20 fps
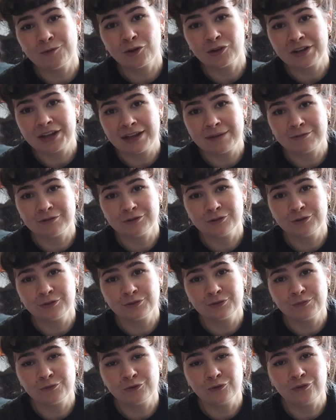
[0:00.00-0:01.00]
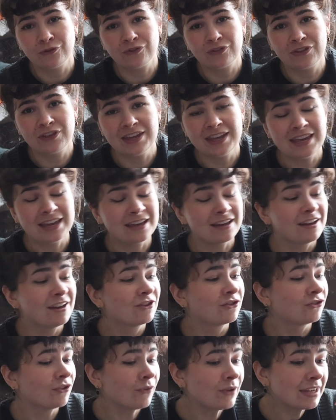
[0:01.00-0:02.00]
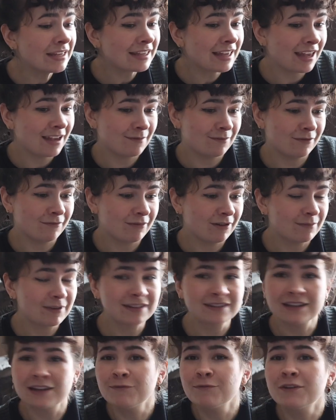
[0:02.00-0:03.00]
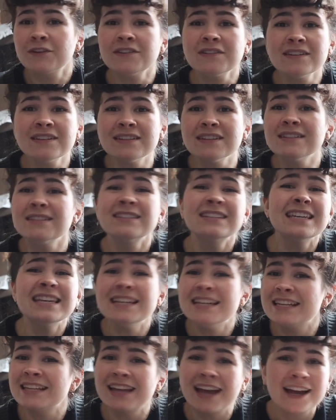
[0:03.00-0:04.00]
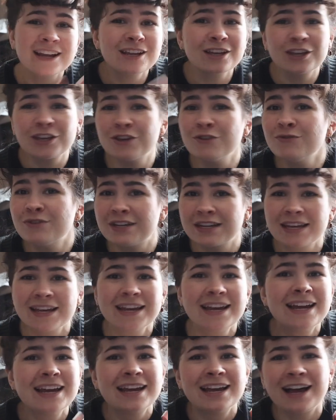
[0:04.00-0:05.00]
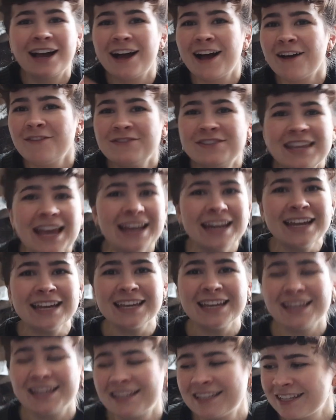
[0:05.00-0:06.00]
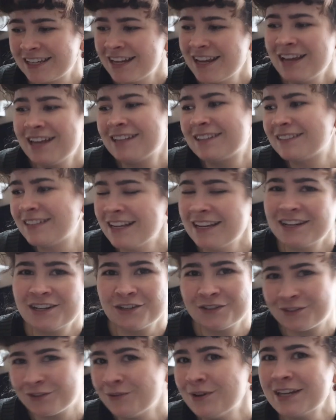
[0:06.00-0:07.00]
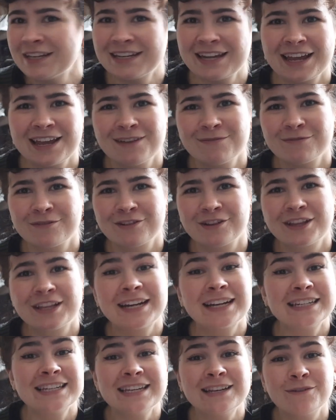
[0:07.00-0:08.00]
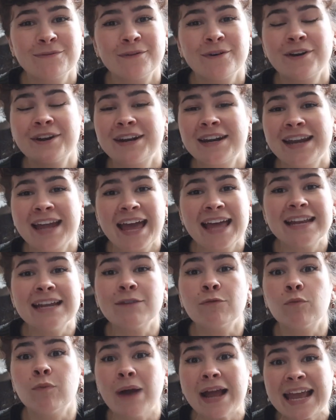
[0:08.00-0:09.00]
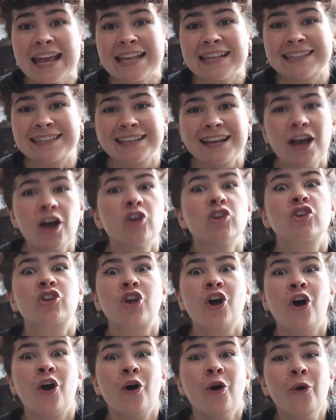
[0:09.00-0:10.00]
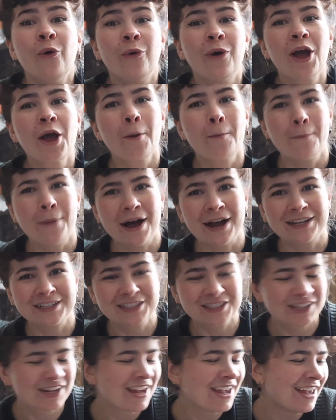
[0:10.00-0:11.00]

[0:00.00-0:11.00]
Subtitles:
not able to move the sewing table by myself because it's this teeny tiny cute delicate Singer sewing table, an antique one, and it weighs so much.